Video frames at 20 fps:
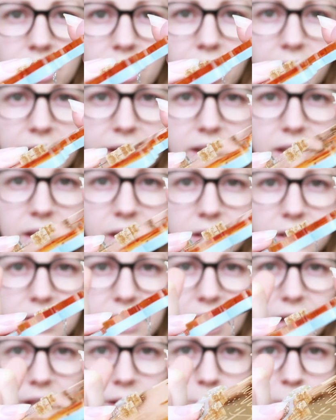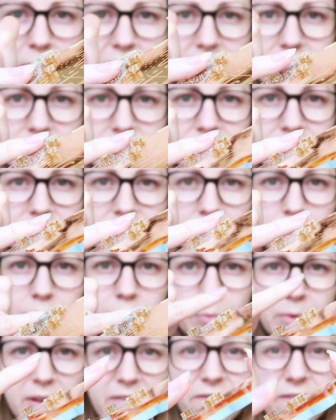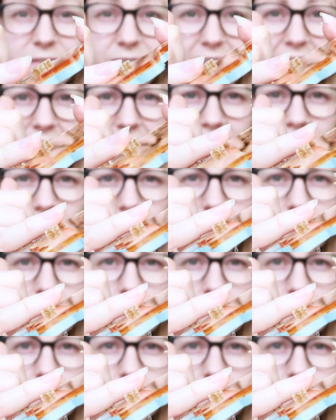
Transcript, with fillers: like the other pieces. So it'll be flat.